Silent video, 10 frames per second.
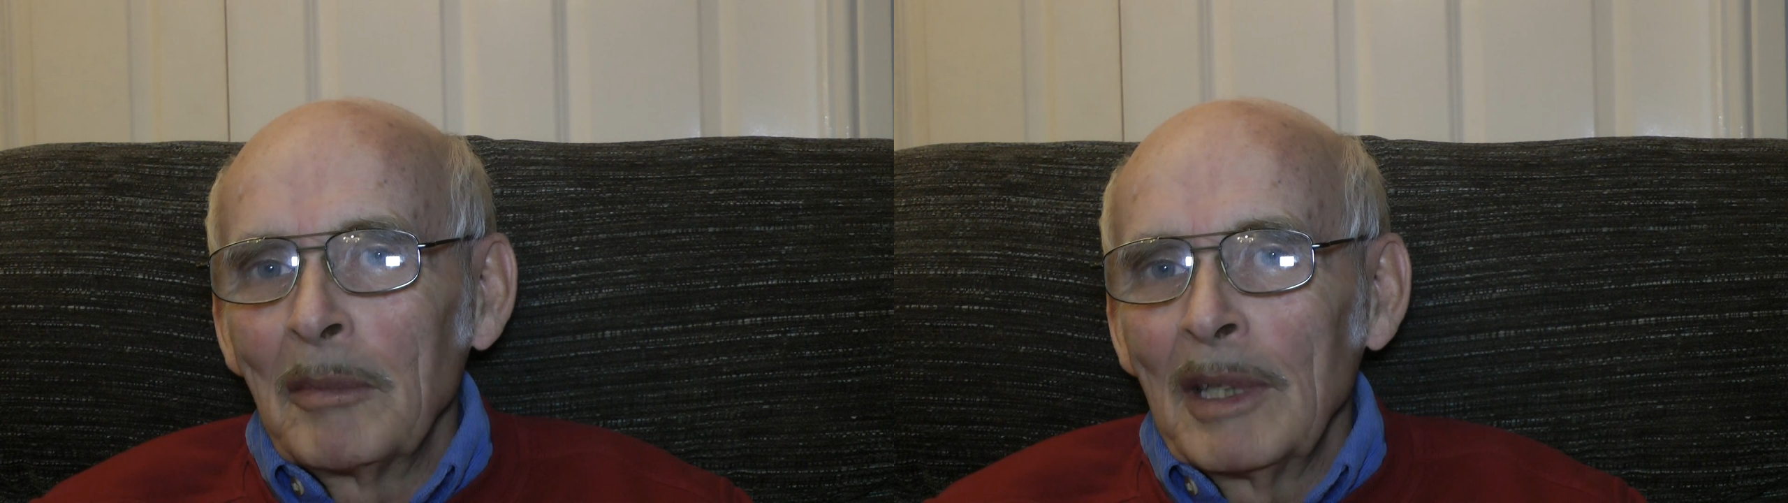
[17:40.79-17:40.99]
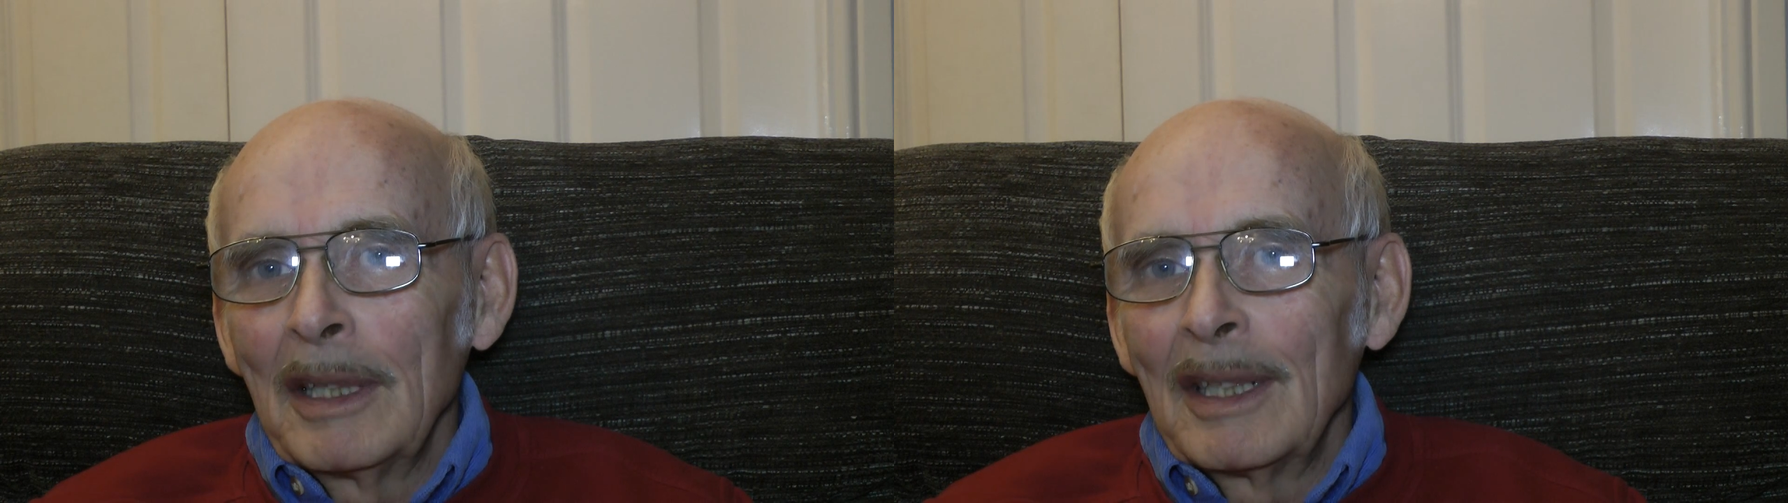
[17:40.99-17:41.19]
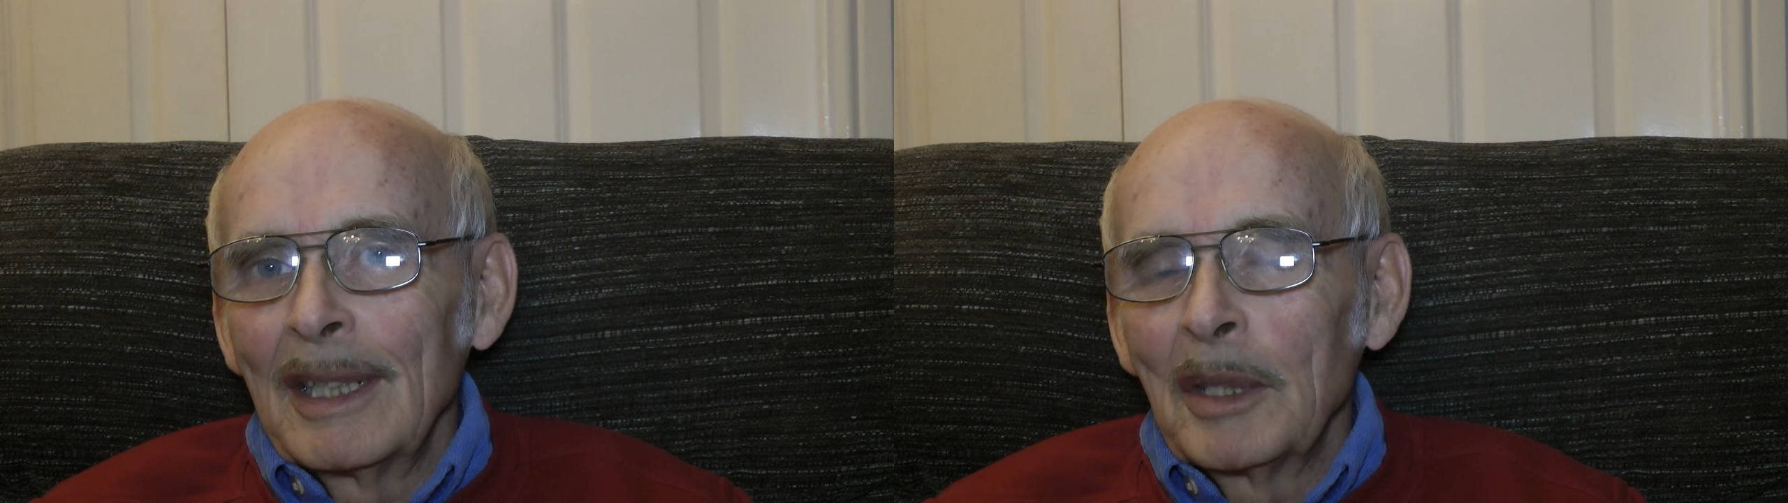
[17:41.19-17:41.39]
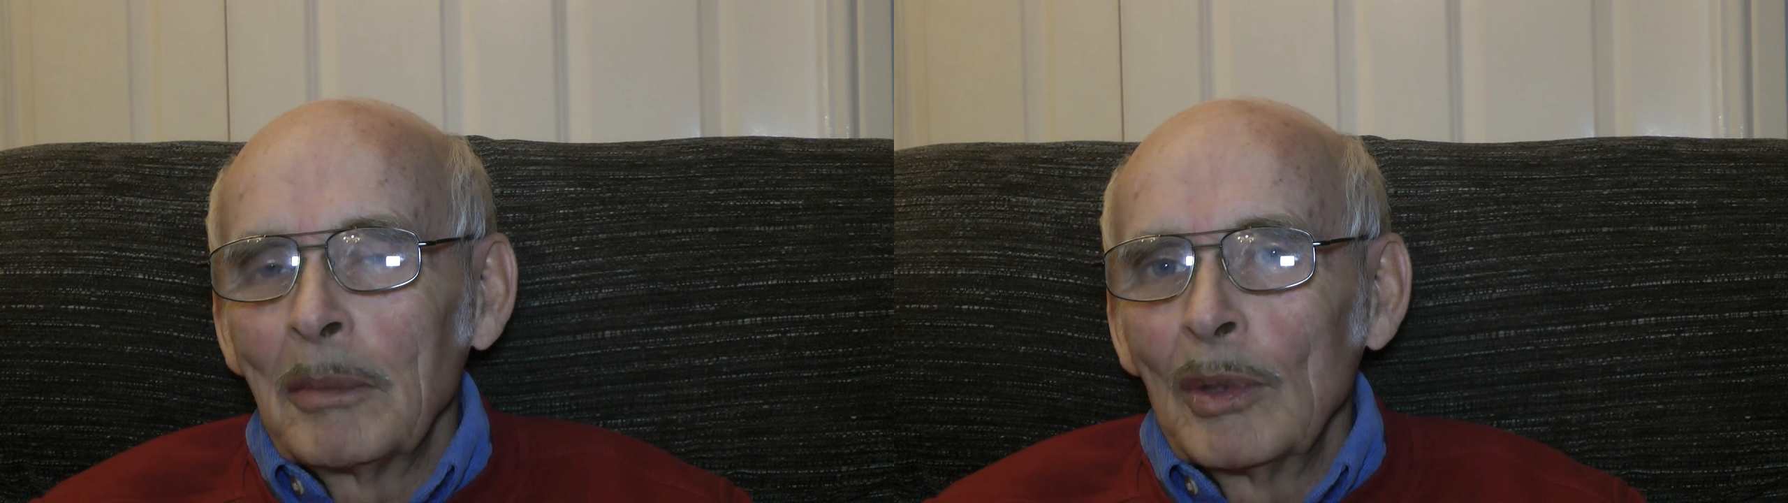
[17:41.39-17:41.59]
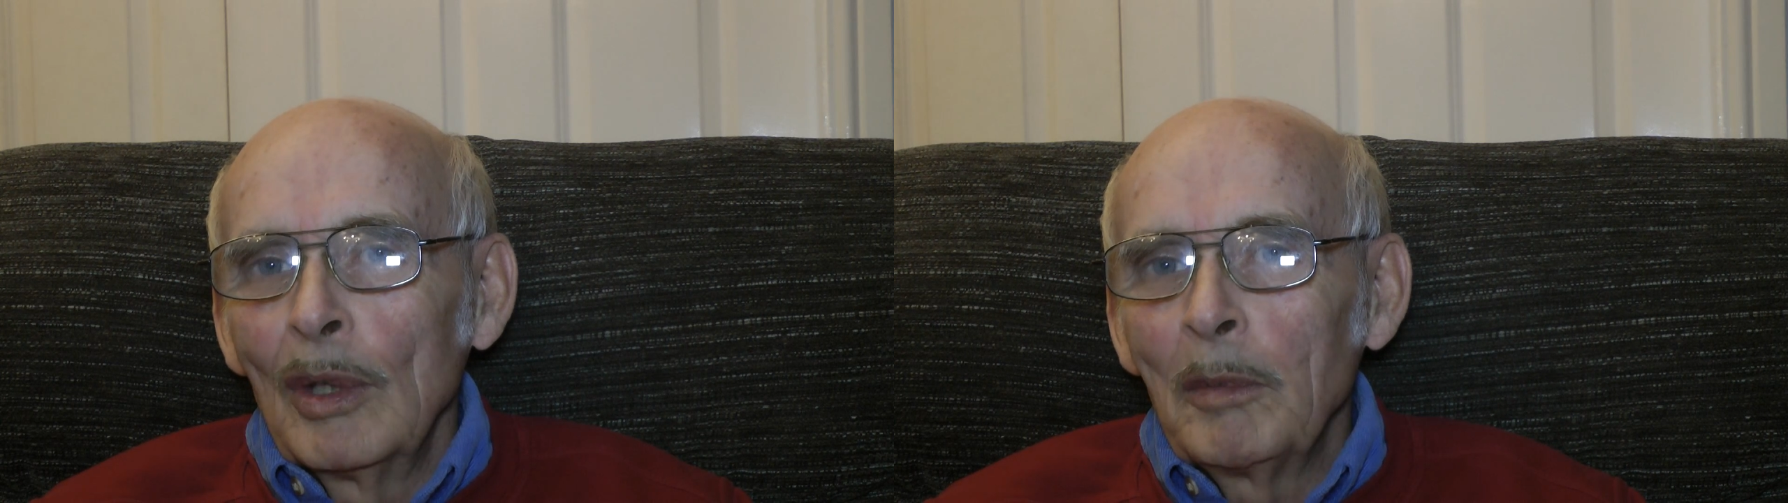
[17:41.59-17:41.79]
managed to get
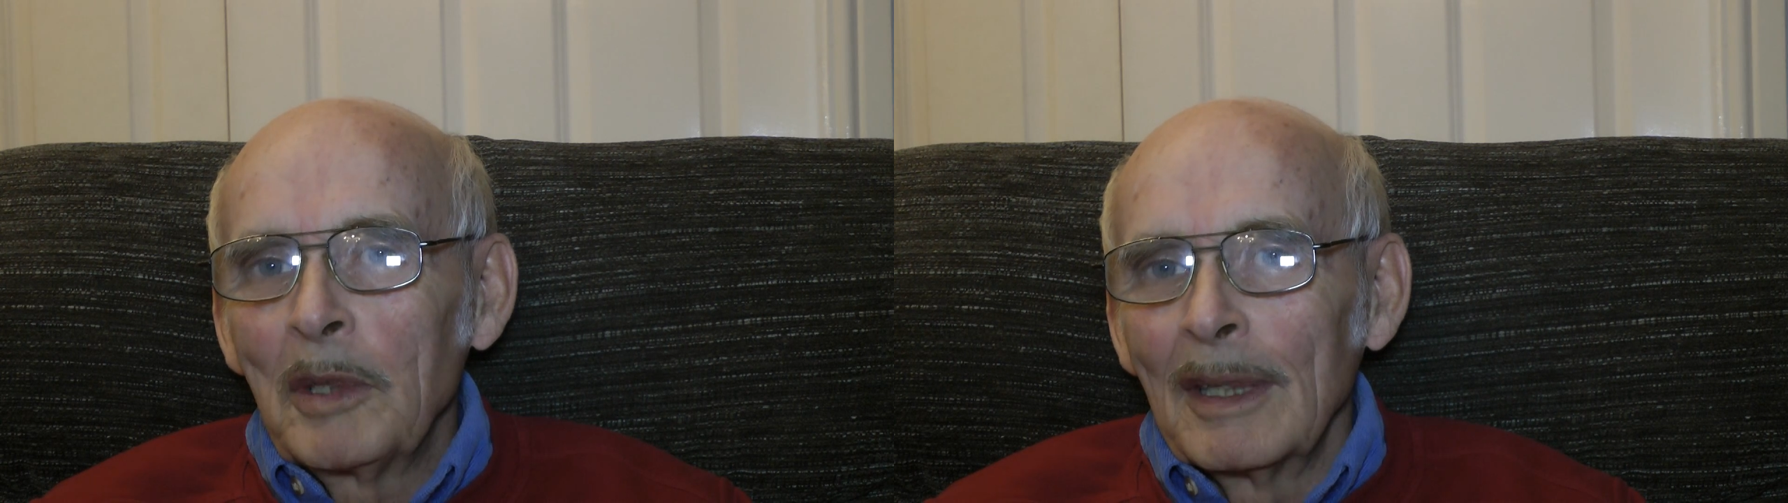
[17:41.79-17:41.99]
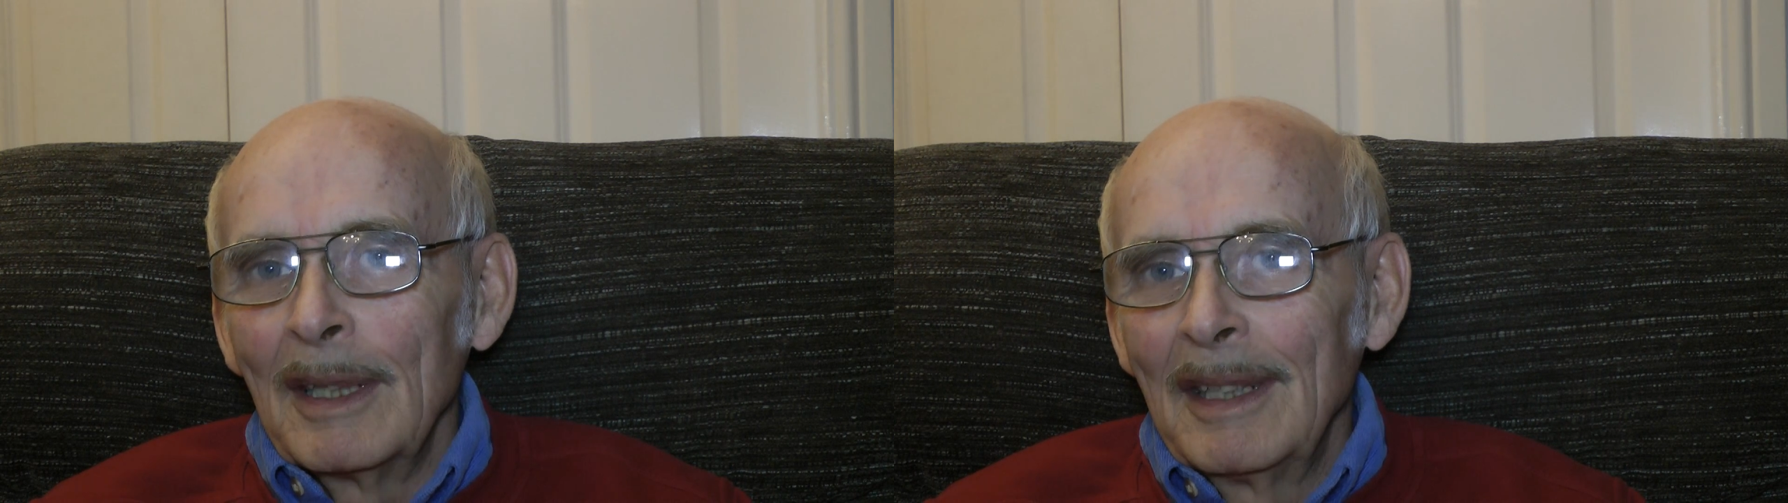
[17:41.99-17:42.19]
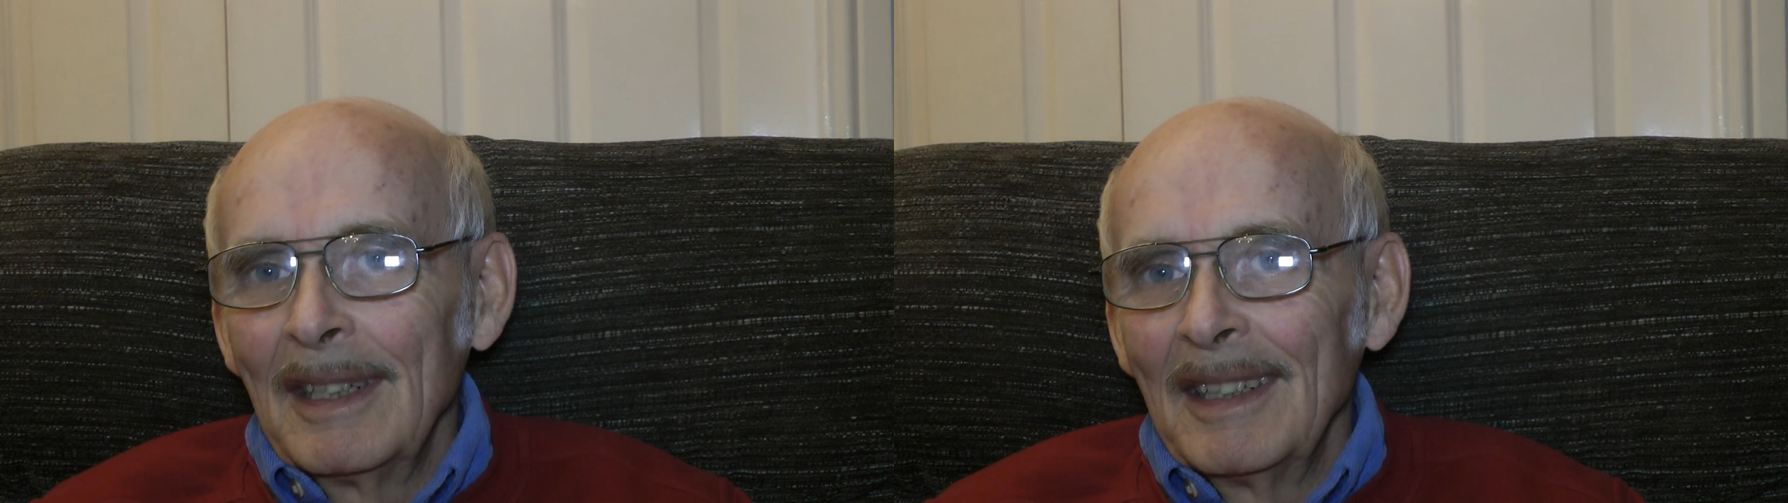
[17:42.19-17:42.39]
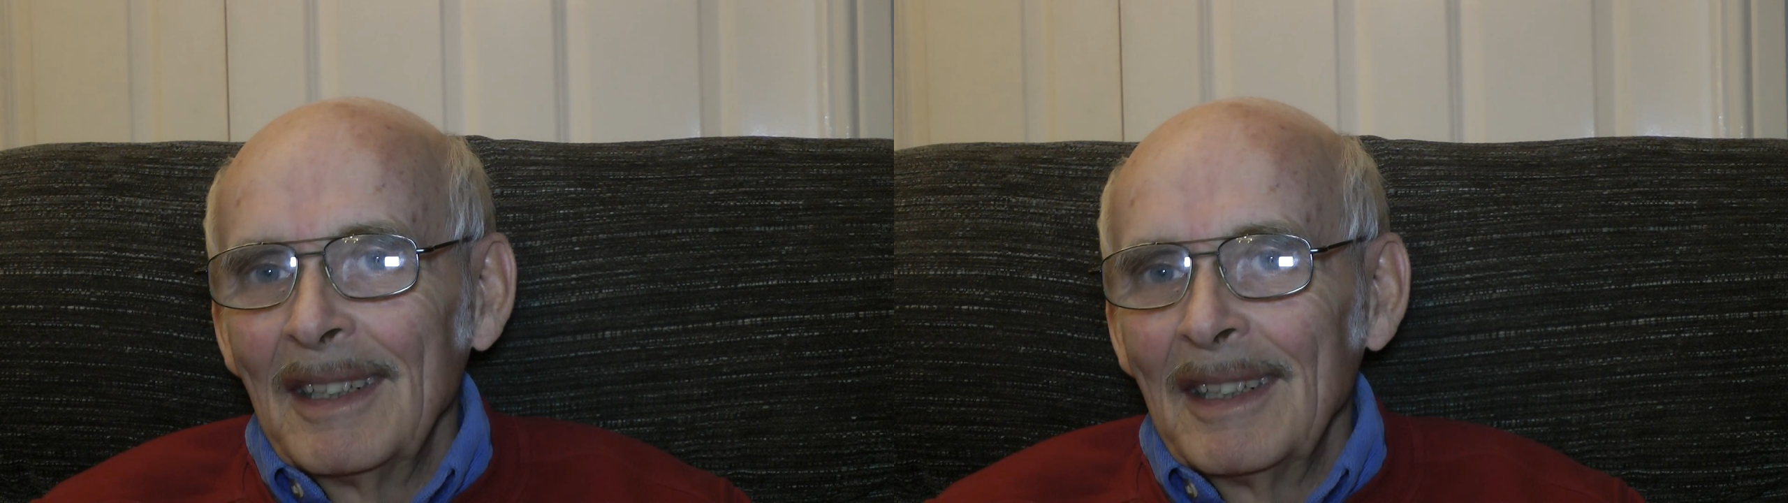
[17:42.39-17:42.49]
some ropes on it